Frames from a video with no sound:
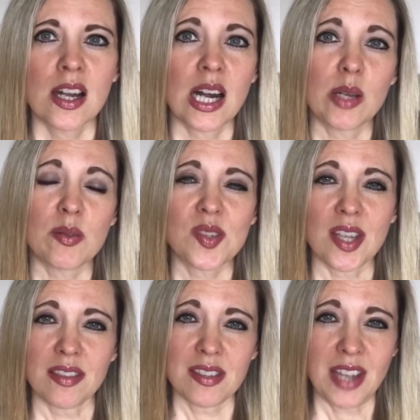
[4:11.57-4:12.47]
I would have
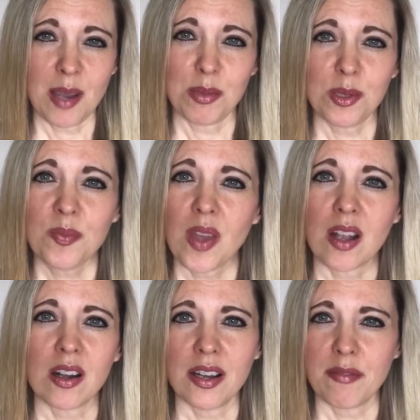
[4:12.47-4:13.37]
set the table and
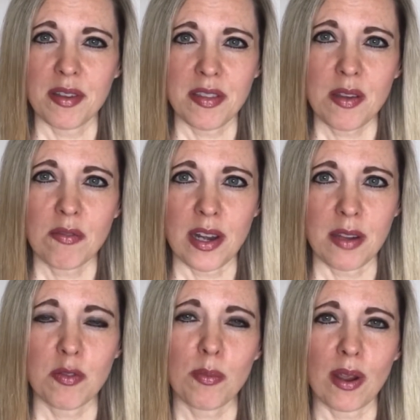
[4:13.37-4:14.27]
got everything ready
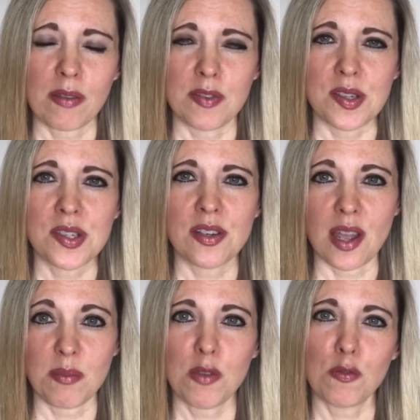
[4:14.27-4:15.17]
for breakfast the
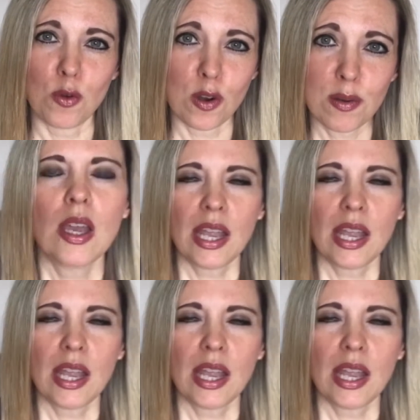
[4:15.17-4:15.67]
night before.